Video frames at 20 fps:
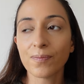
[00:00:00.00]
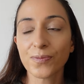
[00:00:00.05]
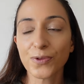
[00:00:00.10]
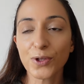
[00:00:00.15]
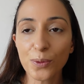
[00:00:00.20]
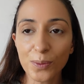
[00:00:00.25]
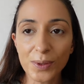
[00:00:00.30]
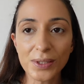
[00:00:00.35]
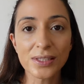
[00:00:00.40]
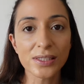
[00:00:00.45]

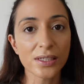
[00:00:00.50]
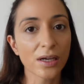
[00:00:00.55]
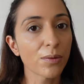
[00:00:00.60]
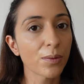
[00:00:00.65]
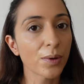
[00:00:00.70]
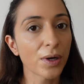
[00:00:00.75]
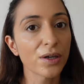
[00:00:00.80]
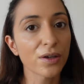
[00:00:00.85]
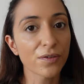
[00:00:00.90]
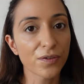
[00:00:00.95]
You will see a
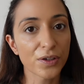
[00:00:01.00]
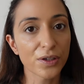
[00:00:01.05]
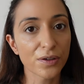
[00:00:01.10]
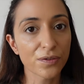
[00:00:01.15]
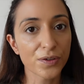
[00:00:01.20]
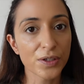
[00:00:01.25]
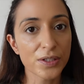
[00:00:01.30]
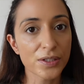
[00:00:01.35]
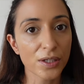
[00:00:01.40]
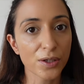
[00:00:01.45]
world of a
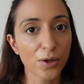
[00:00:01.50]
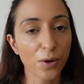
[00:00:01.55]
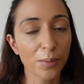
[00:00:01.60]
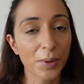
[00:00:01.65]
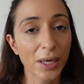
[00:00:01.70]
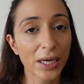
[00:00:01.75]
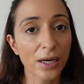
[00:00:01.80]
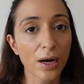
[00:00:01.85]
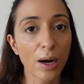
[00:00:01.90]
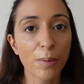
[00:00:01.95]
difference in your
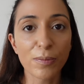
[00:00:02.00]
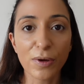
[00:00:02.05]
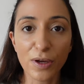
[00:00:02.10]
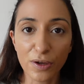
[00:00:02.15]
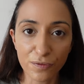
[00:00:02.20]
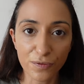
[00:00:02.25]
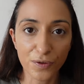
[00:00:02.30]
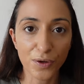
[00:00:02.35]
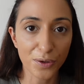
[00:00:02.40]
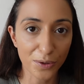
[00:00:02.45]
makeup
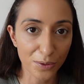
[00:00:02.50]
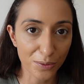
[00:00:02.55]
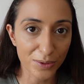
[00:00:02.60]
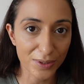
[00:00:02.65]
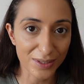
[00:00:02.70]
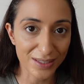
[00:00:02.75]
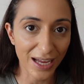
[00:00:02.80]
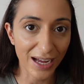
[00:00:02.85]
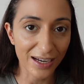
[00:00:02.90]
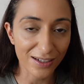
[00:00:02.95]
if you
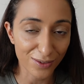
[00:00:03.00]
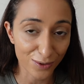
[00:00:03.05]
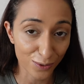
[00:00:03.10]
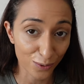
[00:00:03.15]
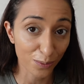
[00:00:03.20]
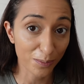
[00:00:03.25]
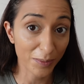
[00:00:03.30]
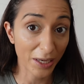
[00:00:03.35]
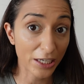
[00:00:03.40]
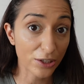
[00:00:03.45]
use that.
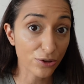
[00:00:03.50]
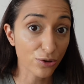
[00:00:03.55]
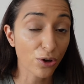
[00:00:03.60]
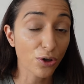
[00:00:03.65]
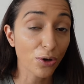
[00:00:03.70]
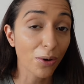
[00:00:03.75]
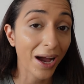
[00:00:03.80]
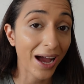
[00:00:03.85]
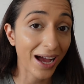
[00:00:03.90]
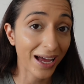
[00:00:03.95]
So make sure
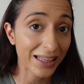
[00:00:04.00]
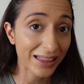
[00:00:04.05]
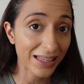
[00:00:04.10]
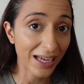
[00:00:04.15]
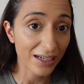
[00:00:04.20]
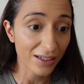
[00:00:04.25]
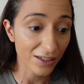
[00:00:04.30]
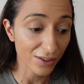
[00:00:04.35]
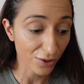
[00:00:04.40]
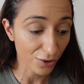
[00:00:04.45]
you add
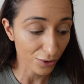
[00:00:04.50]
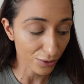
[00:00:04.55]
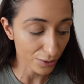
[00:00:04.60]
that in your